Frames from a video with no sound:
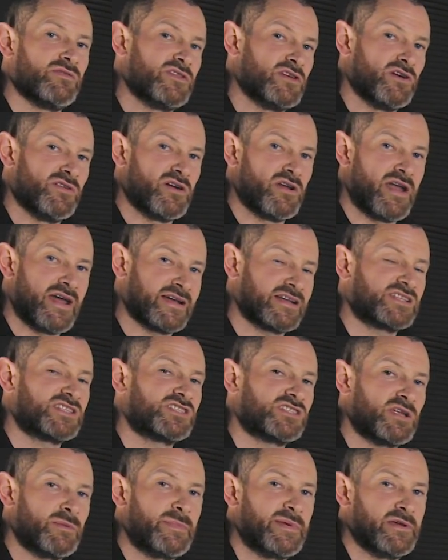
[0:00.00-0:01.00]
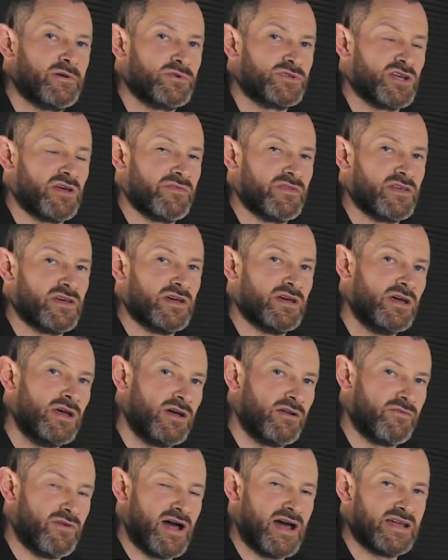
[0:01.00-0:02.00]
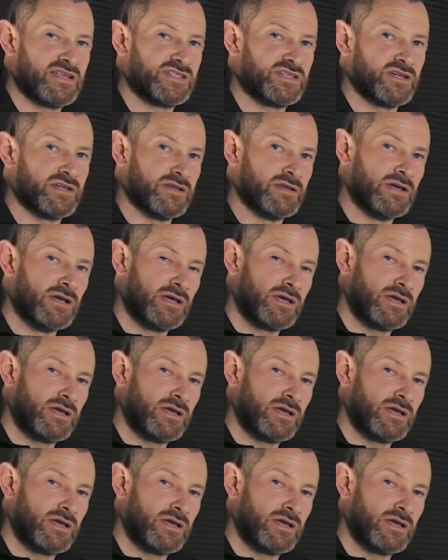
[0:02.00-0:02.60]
the other X CPUs on the Ryzen,